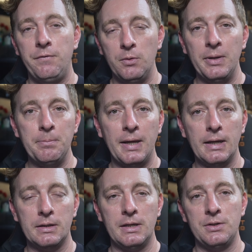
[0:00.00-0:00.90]
If you've been
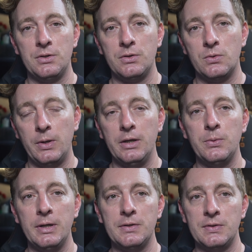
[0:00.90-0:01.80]
paying attention,
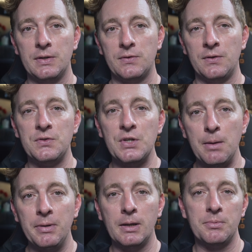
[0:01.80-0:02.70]
2026 is
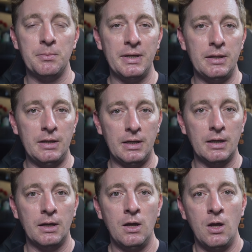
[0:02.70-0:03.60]
shaping up to be the
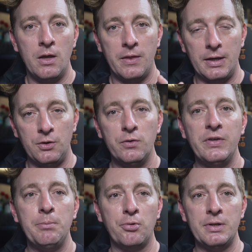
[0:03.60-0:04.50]
year that
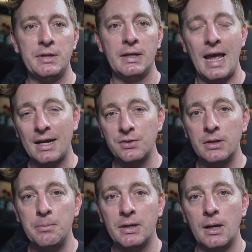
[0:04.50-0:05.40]
UV printing
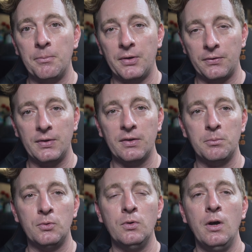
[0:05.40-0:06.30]
actually becomes
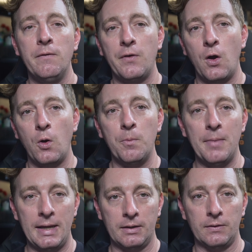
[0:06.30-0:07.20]
accessible for
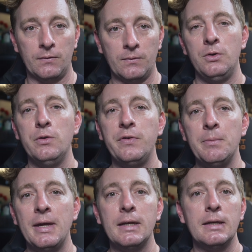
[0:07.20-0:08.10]
homemakers.
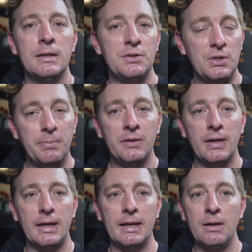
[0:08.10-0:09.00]
EufyMake is shipping
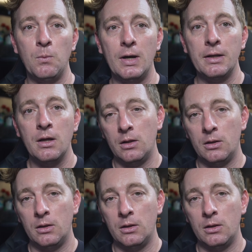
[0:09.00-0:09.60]
their E1,